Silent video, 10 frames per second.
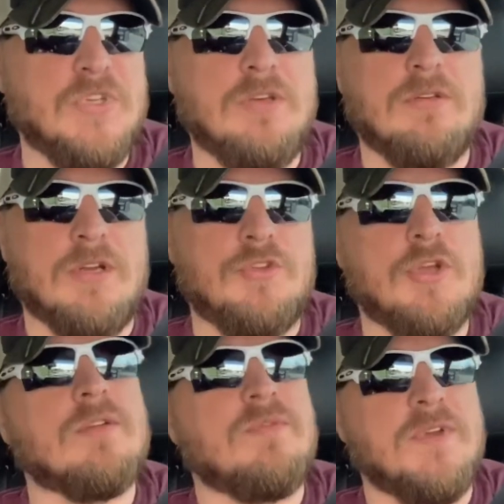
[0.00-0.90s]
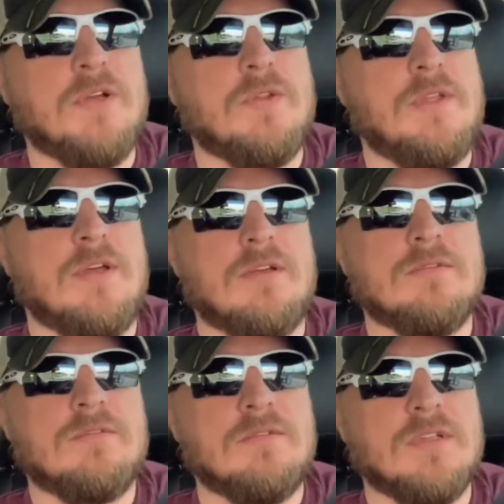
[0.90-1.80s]
You can feel the
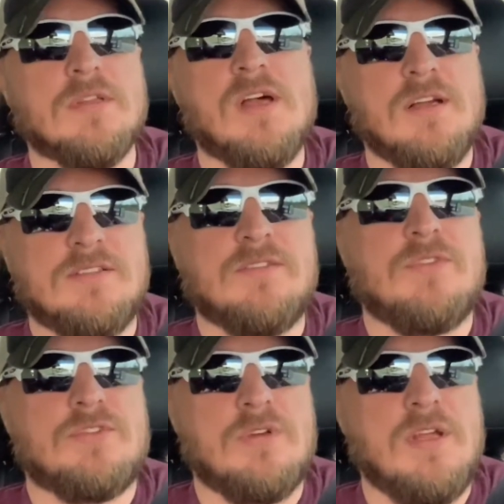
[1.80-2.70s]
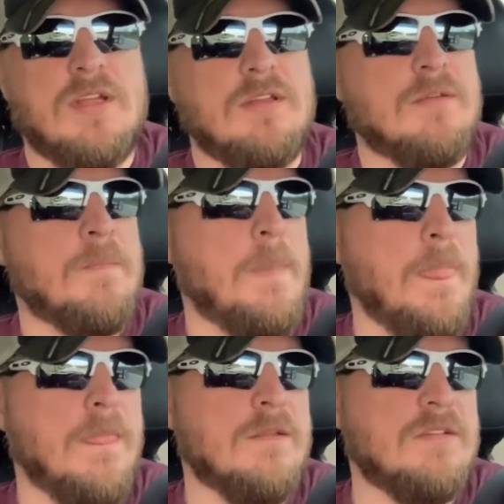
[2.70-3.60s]
lugs of the tread
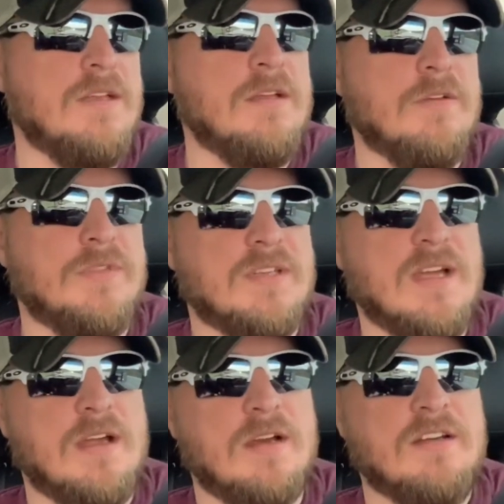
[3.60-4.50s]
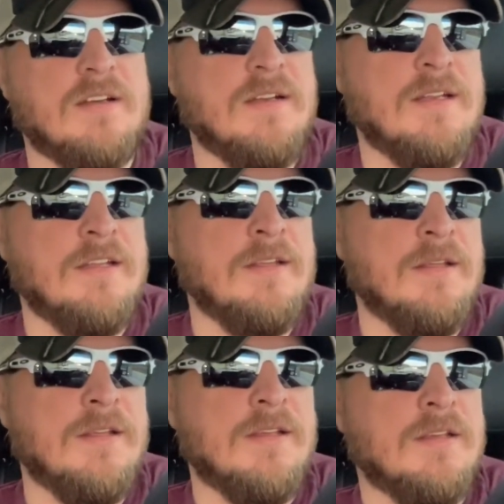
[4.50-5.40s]
and of the tire.
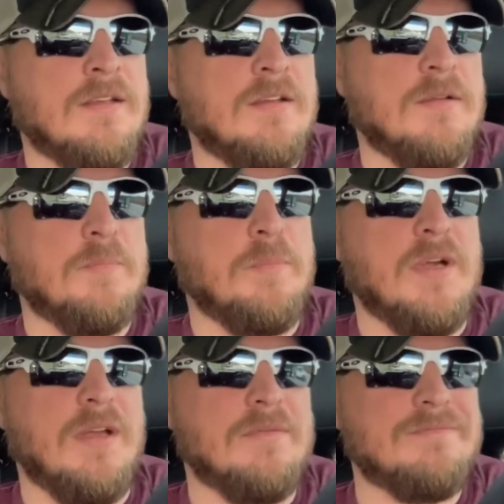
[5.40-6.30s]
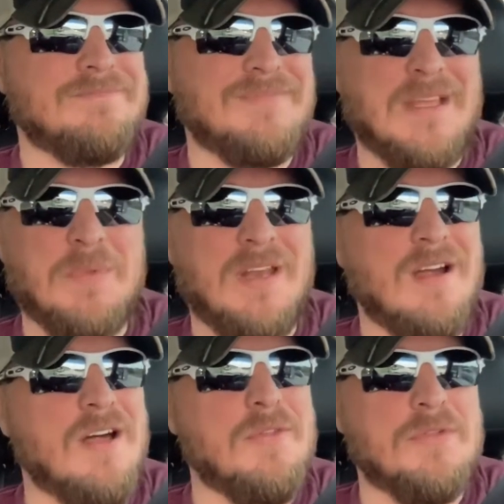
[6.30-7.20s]
But I
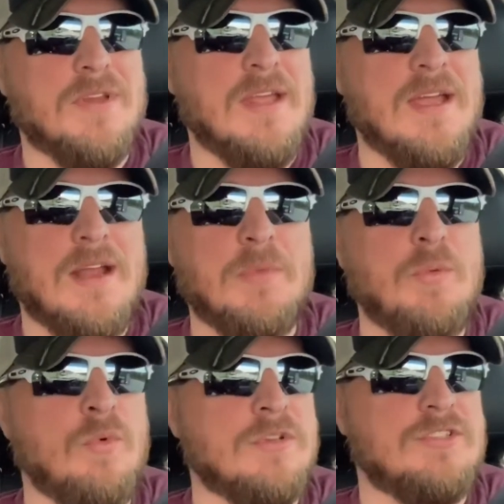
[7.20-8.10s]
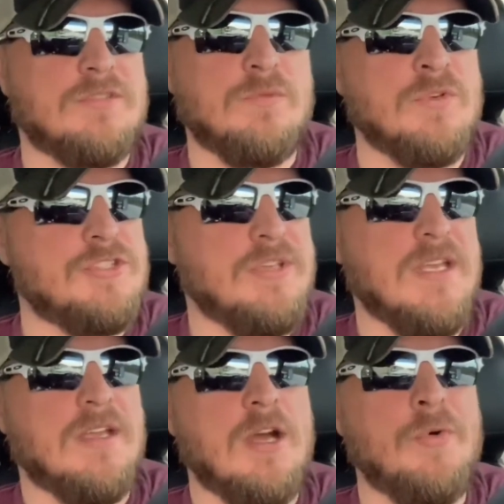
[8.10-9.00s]
mean, other than that, once you
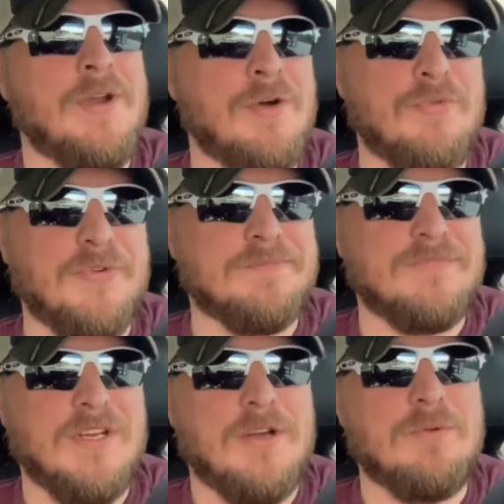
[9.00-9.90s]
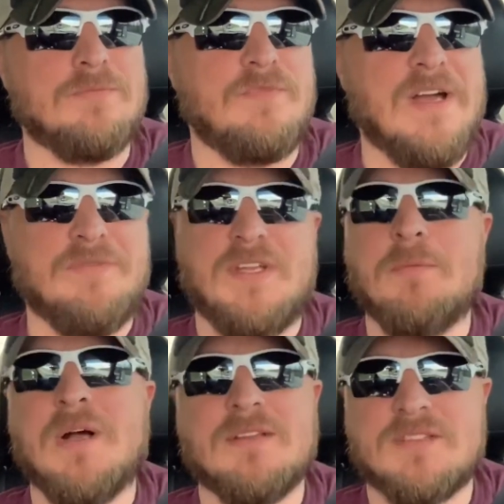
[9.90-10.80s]
get going over
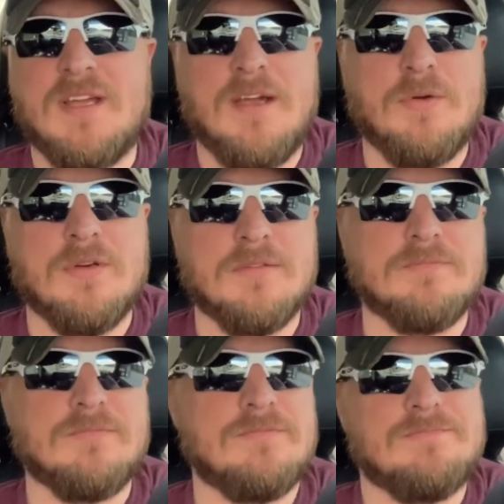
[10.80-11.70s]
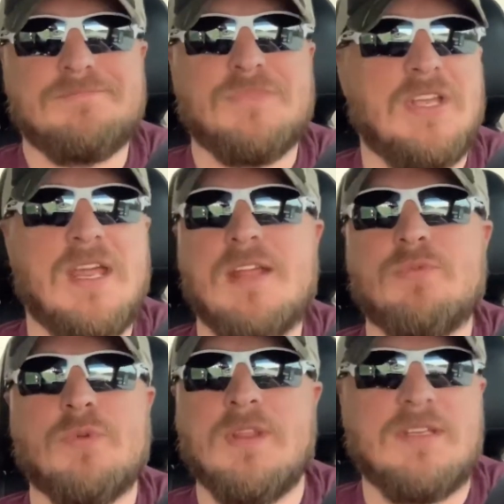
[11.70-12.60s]
5-10 miles an hour, you can't
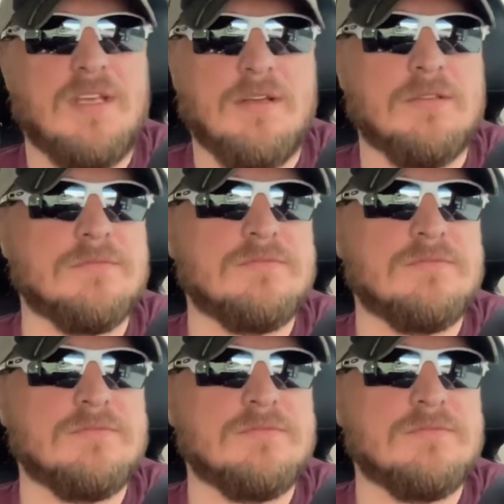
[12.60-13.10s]
even really tell.